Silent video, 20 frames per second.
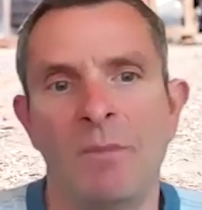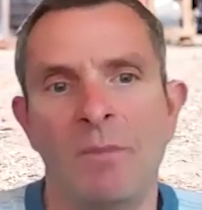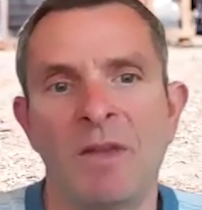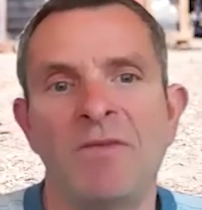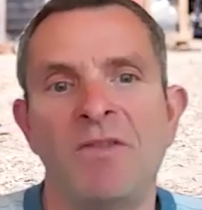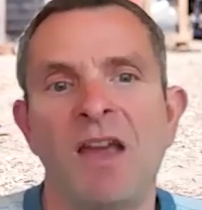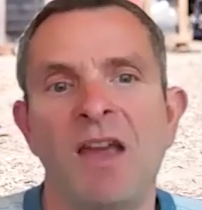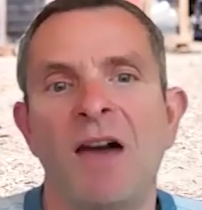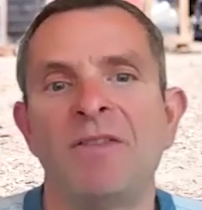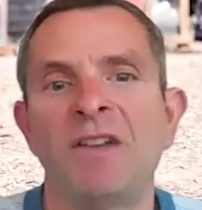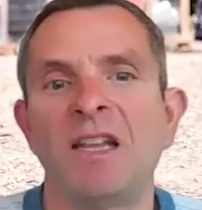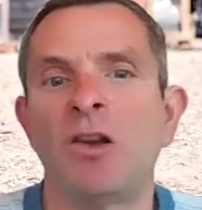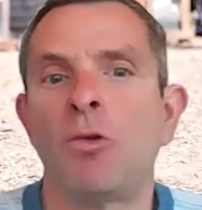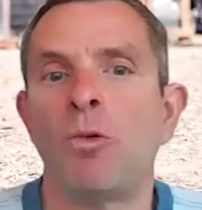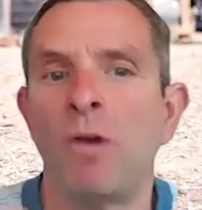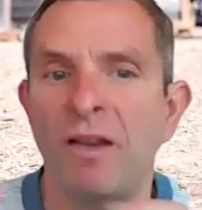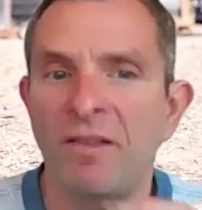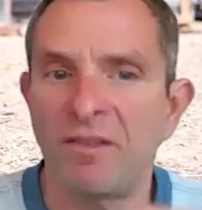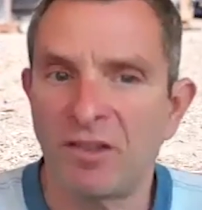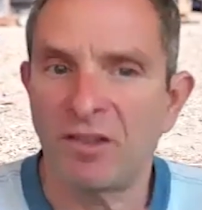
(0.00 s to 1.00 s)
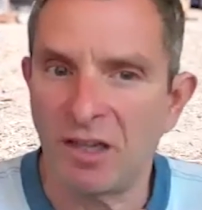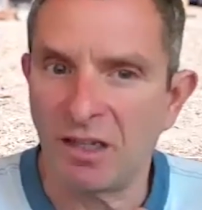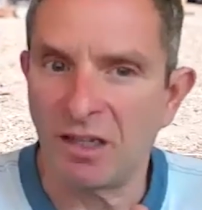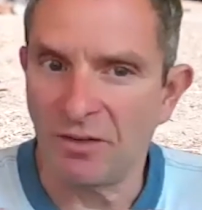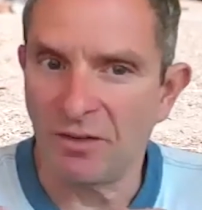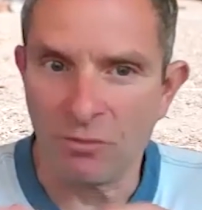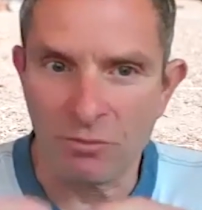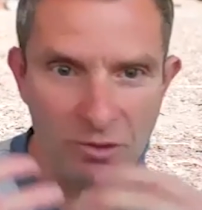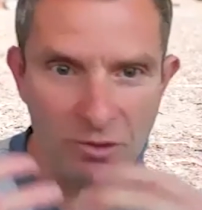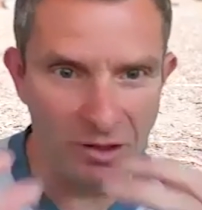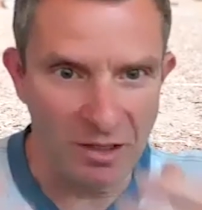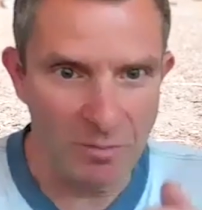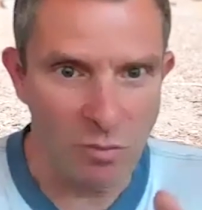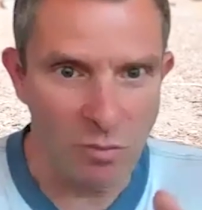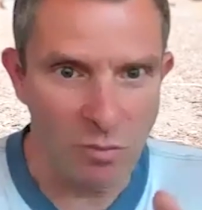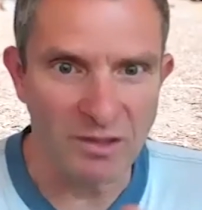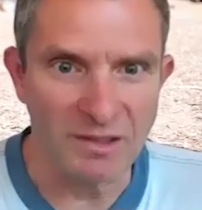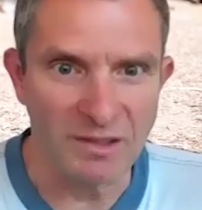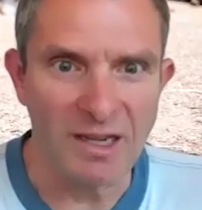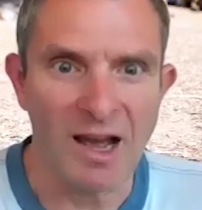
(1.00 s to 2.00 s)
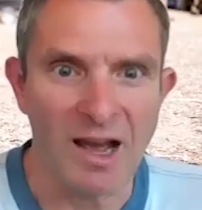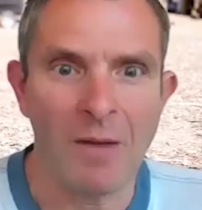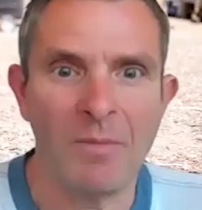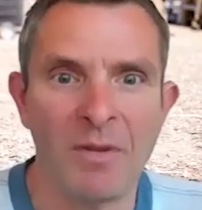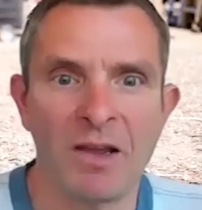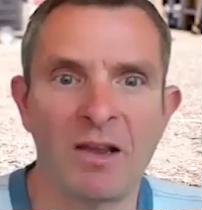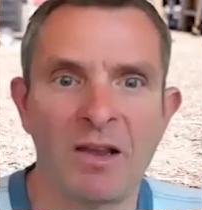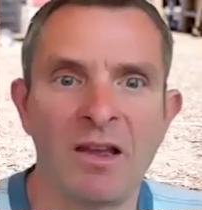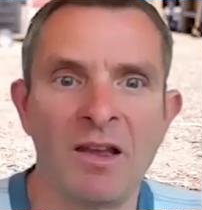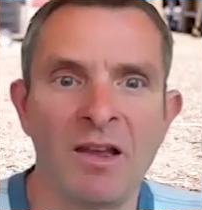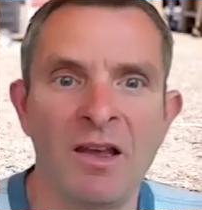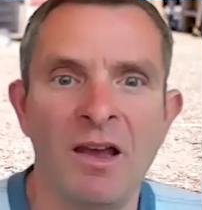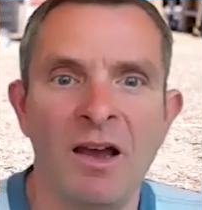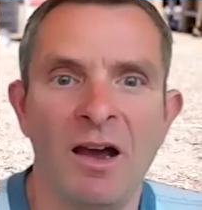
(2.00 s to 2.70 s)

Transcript: If you have any question on this really important topic,